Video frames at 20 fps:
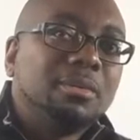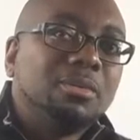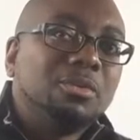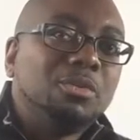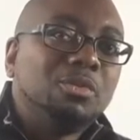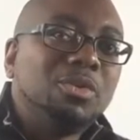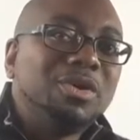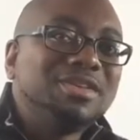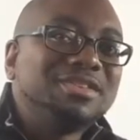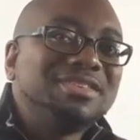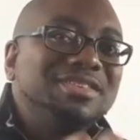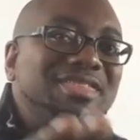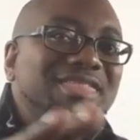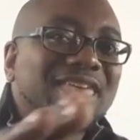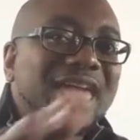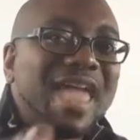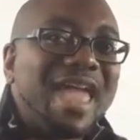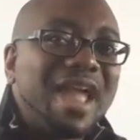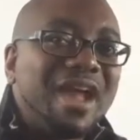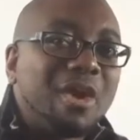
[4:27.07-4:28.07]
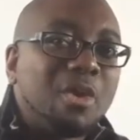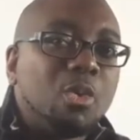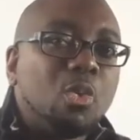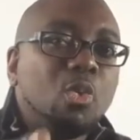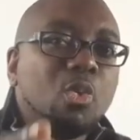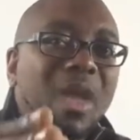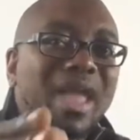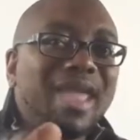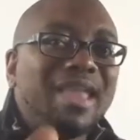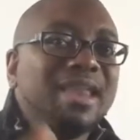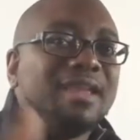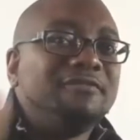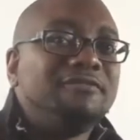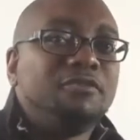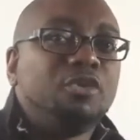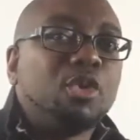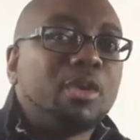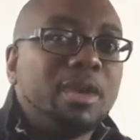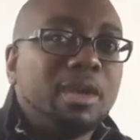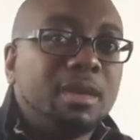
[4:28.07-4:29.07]
was there waiting
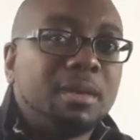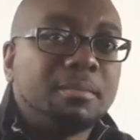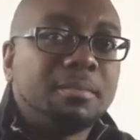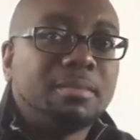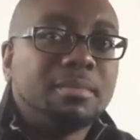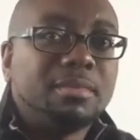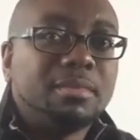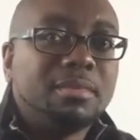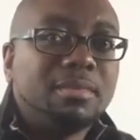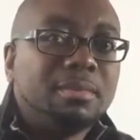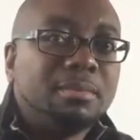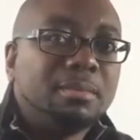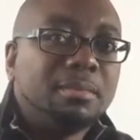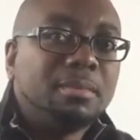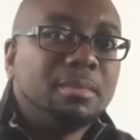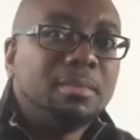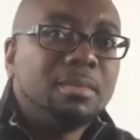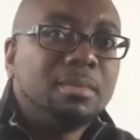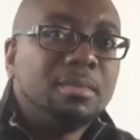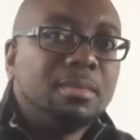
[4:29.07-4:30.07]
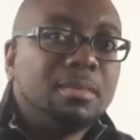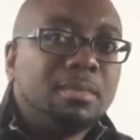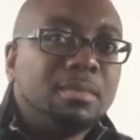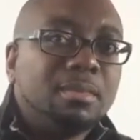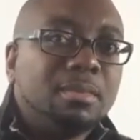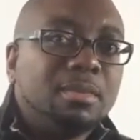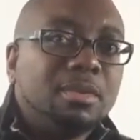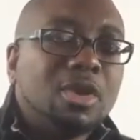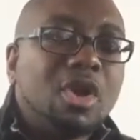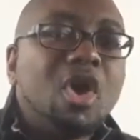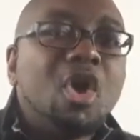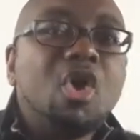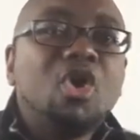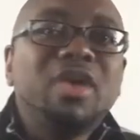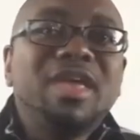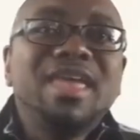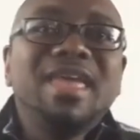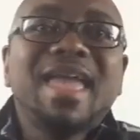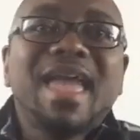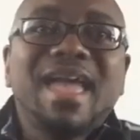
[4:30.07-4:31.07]
for him. All
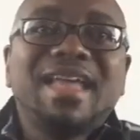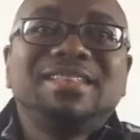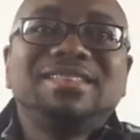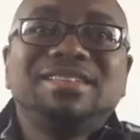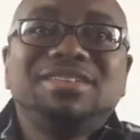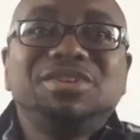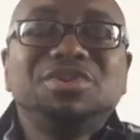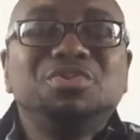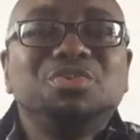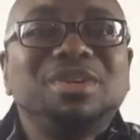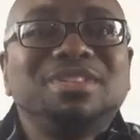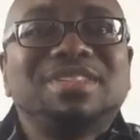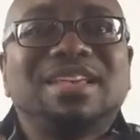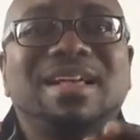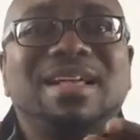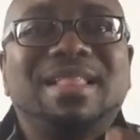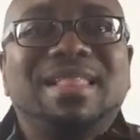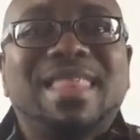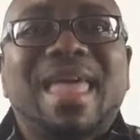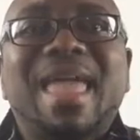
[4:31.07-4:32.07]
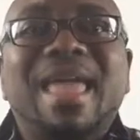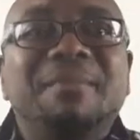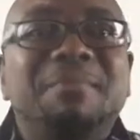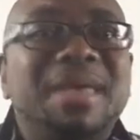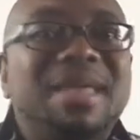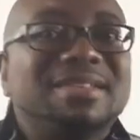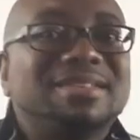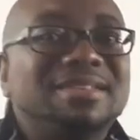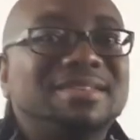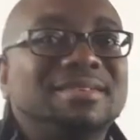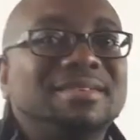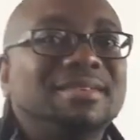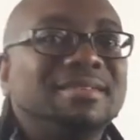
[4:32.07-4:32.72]
he had to do was claim it.